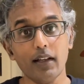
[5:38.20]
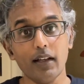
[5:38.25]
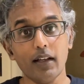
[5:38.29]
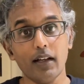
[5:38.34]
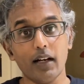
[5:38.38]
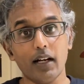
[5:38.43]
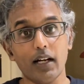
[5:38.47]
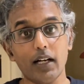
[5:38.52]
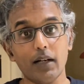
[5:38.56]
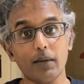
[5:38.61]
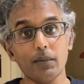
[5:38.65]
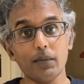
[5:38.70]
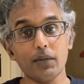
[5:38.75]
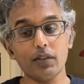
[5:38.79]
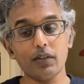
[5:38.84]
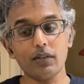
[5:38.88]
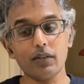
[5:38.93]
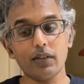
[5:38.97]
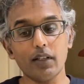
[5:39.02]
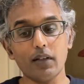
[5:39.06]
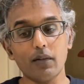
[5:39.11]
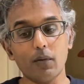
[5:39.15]
Um,
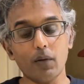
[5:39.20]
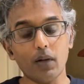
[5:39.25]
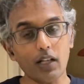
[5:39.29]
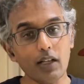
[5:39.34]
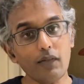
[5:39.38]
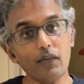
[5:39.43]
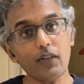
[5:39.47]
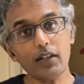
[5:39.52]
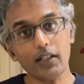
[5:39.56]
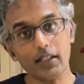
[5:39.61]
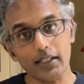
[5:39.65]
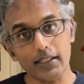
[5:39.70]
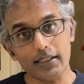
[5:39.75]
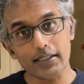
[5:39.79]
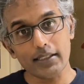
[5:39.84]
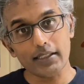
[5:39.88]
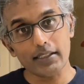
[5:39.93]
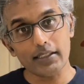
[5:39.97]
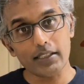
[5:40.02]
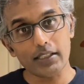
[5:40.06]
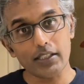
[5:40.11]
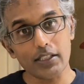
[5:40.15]
so one of our
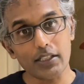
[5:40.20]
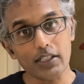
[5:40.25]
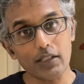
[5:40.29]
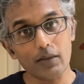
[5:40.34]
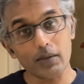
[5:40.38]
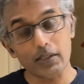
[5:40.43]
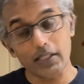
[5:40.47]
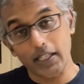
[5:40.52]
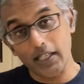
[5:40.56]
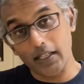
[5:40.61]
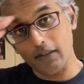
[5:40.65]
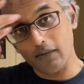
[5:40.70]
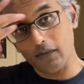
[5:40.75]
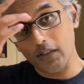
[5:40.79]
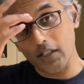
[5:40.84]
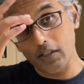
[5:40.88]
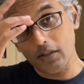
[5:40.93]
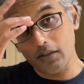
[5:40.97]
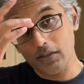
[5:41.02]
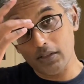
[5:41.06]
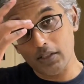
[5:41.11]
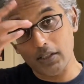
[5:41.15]
concerns initially was, hey, if the
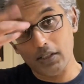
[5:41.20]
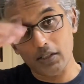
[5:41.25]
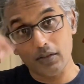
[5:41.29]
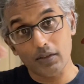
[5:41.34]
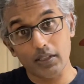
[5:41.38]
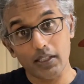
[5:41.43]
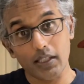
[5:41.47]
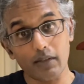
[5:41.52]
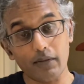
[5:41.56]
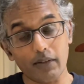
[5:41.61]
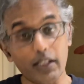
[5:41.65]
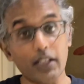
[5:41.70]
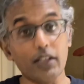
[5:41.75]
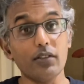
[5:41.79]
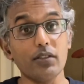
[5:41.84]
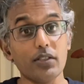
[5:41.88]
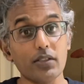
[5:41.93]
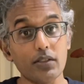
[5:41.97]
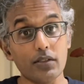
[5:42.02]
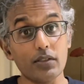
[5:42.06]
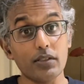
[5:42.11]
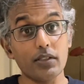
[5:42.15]
user is using it, when the
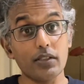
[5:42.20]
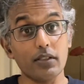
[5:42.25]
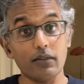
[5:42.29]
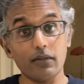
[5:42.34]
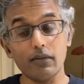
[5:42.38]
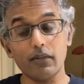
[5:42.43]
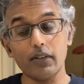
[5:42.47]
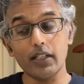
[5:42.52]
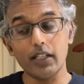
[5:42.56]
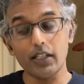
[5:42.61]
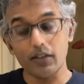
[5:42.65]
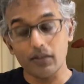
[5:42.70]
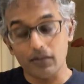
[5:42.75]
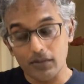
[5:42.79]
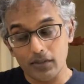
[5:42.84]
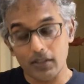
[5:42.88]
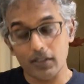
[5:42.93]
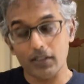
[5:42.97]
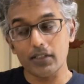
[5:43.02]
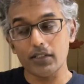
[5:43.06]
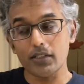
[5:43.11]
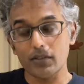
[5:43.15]
user, using when the
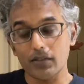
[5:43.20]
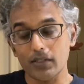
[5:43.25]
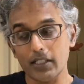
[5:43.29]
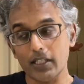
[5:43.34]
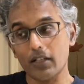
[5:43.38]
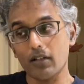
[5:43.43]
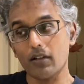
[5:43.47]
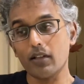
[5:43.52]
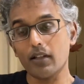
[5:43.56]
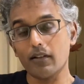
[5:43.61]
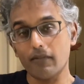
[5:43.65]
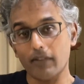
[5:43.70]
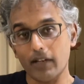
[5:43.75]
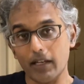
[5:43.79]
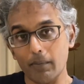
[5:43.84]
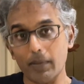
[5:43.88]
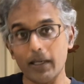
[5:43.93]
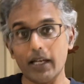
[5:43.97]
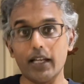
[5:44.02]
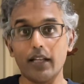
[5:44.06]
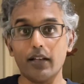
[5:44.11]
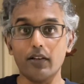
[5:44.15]
user is using it on the web
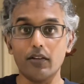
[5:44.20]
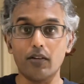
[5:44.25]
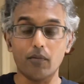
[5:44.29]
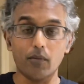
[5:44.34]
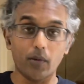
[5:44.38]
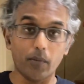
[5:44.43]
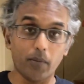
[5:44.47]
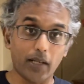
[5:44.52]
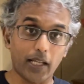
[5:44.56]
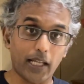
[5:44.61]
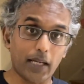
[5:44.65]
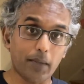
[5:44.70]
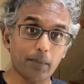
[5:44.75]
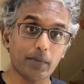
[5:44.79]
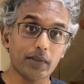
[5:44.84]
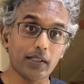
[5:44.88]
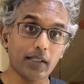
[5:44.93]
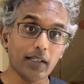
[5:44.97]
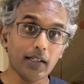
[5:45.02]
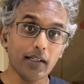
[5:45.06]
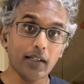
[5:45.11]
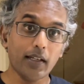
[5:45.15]
and your mobile apps,